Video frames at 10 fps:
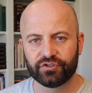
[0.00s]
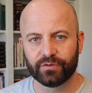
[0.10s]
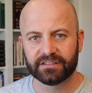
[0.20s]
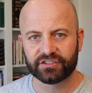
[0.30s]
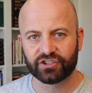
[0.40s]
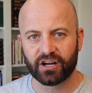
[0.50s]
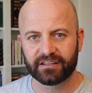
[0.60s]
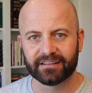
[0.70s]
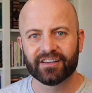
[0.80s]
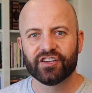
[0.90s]
doing the
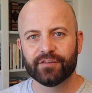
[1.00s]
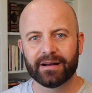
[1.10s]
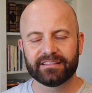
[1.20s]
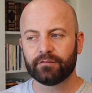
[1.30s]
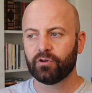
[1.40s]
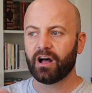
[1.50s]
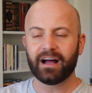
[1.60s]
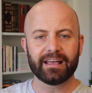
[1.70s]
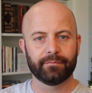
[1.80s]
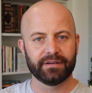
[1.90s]
shocking? You might think, well,
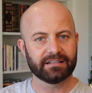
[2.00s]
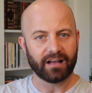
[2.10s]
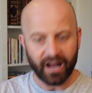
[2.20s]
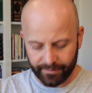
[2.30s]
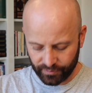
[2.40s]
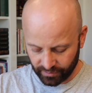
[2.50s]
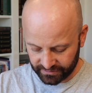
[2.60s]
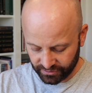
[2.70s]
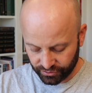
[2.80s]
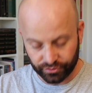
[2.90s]
I am, because I'm the
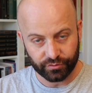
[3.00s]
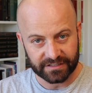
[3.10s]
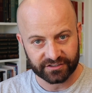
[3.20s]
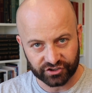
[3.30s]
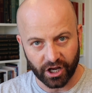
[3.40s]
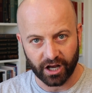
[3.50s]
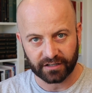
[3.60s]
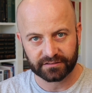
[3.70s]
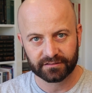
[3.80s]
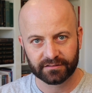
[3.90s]
one who is
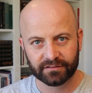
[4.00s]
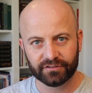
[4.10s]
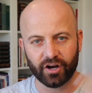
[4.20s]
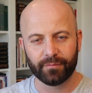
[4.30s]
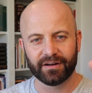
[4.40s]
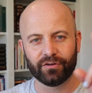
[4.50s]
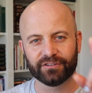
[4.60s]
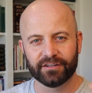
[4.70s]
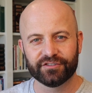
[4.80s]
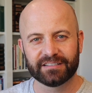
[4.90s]
shocked. Oh, but hold
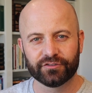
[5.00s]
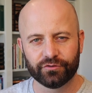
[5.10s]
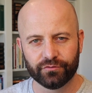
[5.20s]
on, you said